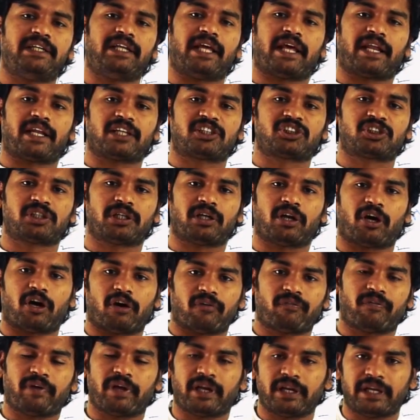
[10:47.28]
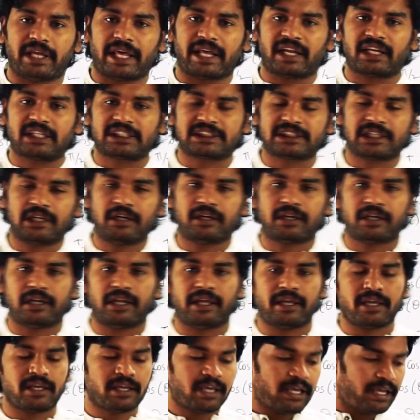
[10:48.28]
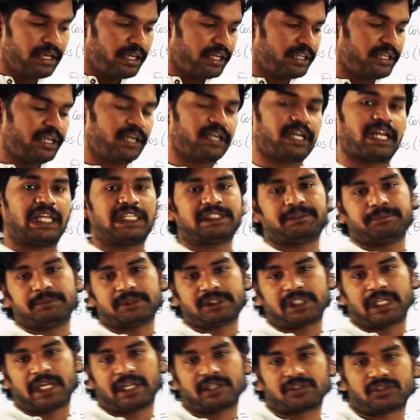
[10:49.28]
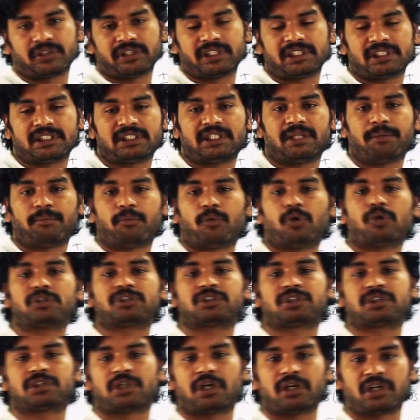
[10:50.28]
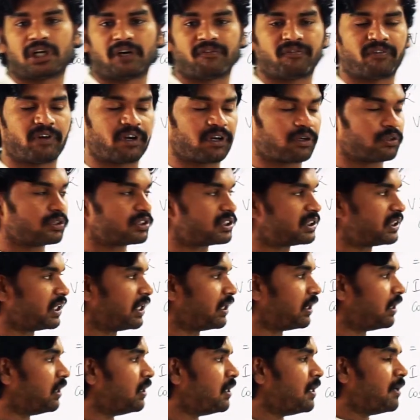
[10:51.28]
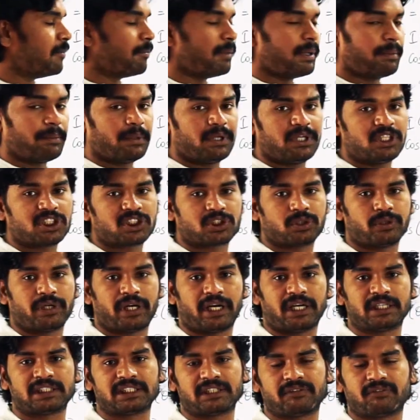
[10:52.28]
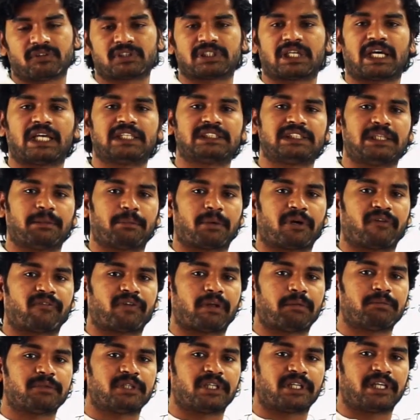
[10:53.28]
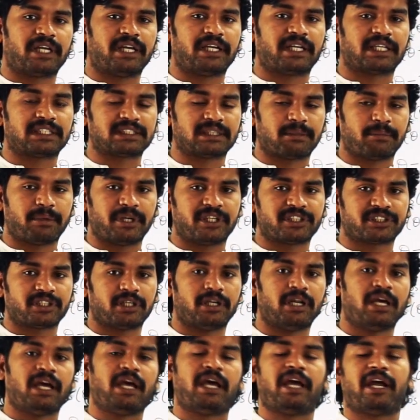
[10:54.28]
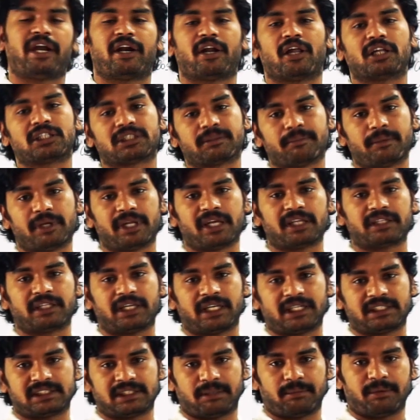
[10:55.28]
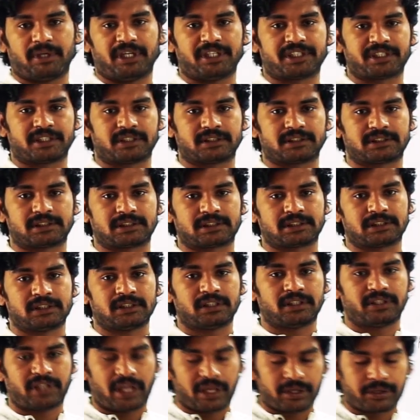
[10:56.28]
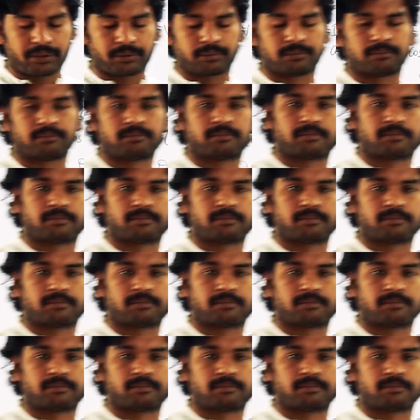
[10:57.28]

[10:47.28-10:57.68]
the direction of a directional relay in a transmission line. So this is the most sought after question by many students. It was asked number of times in GATE examination and also many other examinations. Thank you.